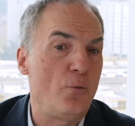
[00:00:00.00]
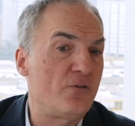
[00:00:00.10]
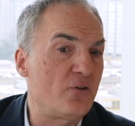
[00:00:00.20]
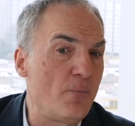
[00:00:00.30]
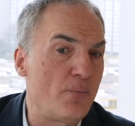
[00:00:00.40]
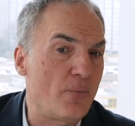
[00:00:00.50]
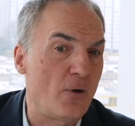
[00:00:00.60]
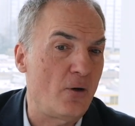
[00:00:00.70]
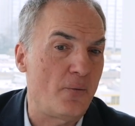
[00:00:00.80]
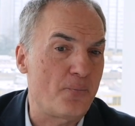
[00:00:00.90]

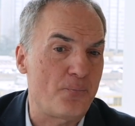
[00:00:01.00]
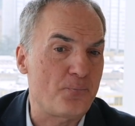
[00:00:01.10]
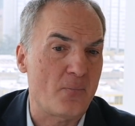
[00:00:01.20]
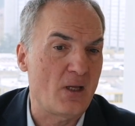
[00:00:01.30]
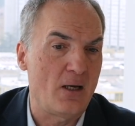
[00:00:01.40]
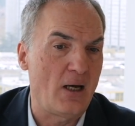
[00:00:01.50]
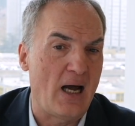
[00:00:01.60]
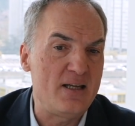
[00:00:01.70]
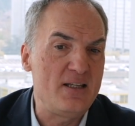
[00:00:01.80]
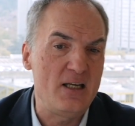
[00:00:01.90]
Some
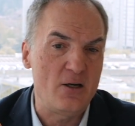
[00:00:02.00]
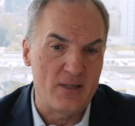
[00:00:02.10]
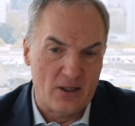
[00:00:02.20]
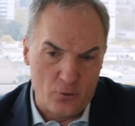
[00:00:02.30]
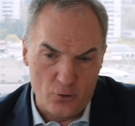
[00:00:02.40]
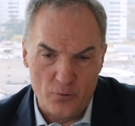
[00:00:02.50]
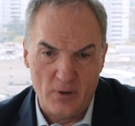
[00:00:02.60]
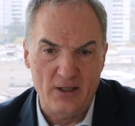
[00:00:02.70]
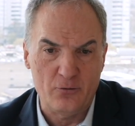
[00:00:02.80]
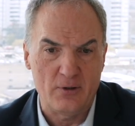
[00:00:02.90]
idea that could
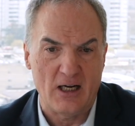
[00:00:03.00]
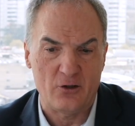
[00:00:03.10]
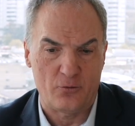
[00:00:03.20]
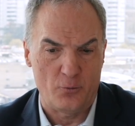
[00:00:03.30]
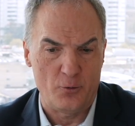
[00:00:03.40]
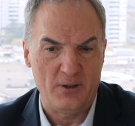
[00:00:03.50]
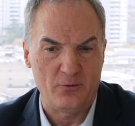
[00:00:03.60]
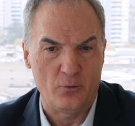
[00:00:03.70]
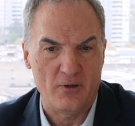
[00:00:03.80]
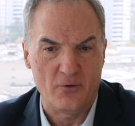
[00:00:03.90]
relate to that would be
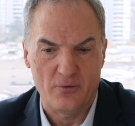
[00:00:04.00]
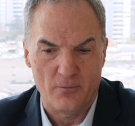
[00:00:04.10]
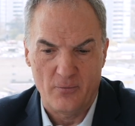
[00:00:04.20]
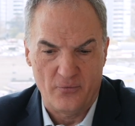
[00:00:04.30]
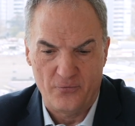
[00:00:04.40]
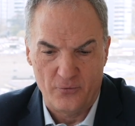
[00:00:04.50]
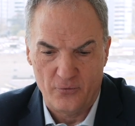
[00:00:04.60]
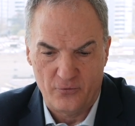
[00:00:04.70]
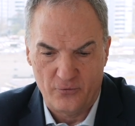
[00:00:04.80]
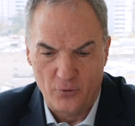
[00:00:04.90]
to even
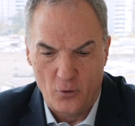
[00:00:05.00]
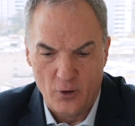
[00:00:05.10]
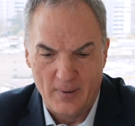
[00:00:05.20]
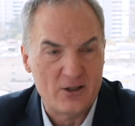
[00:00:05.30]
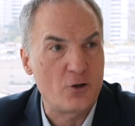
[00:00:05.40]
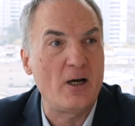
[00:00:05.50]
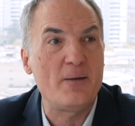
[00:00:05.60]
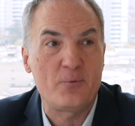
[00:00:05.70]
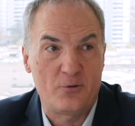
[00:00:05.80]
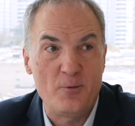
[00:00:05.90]
talk about
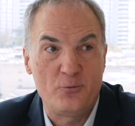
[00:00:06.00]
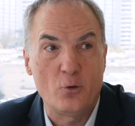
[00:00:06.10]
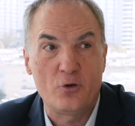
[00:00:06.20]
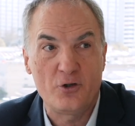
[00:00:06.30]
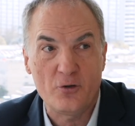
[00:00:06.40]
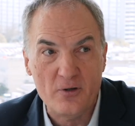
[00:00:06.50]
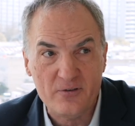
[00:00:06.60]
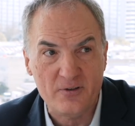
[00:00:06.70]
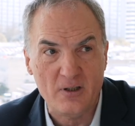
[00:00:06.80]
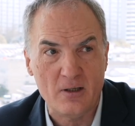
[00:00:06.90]

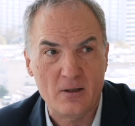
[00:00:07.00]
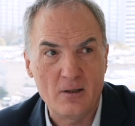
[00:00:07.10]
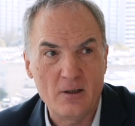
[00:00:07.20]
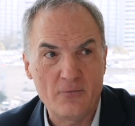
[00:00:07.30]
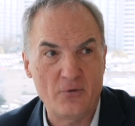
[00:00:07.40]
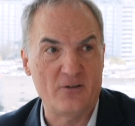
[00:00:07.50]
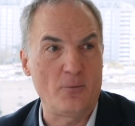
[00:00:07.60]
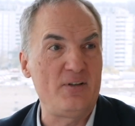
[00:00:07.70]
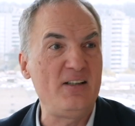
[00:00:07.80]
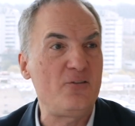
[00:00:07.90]
cryptocurrency. Oh. For
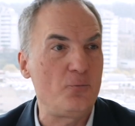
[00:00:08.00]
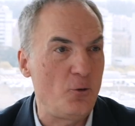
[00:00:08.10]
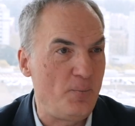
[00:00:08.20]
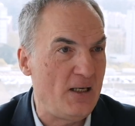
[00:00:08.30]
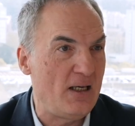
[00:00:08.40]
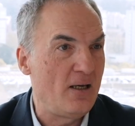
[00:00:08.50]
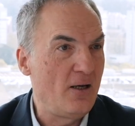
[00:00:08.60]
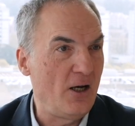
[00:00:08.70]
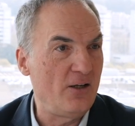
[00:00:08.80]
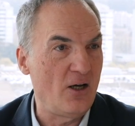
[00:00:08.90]
example, this would be
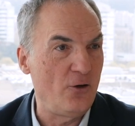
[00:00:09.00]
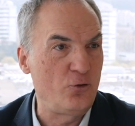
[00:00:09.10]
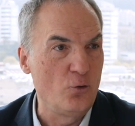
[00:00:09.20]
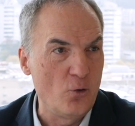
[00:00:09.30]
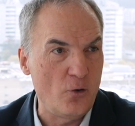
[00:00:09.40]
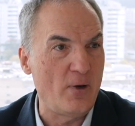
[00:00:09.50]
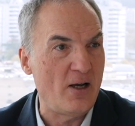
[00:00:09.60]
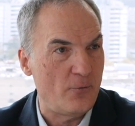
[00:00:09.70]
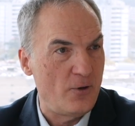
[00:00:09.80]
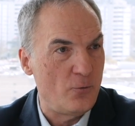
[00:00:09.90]
a tool
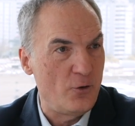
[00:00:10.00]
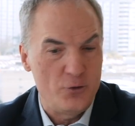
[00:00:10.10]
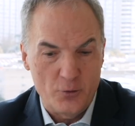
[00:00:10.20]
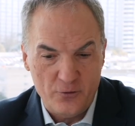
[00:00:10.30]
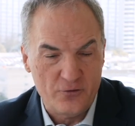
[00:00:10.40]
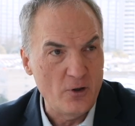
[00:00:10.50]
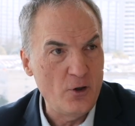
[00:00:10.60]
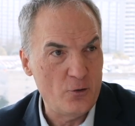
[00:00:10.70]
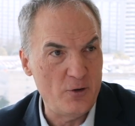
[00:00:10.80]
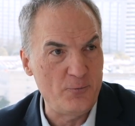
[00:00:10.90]
where we use
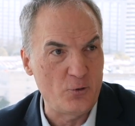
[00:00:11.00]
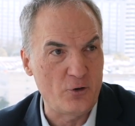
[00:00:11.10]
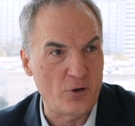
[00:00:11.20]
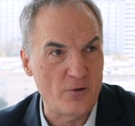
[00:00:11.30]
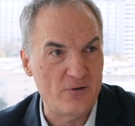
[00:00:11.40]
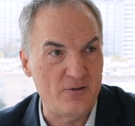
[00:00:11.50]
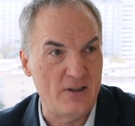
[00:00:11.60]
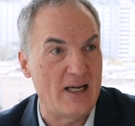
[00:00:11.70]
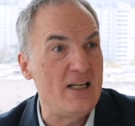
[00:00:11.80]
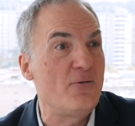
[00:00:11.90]

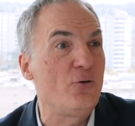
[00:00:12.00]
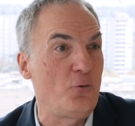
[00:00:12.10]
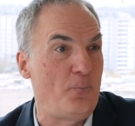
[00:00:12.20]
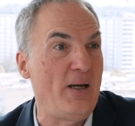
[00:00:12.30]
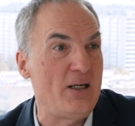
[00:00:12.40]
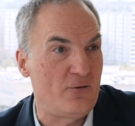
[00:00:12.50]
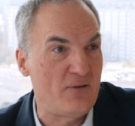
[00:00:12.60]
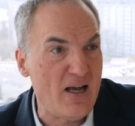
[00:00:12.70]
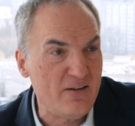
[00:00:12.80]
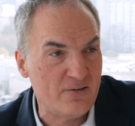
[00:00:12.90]
cryptocurrency and even to pay the
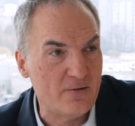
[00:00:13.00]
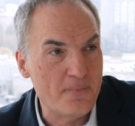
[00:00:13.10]
tax.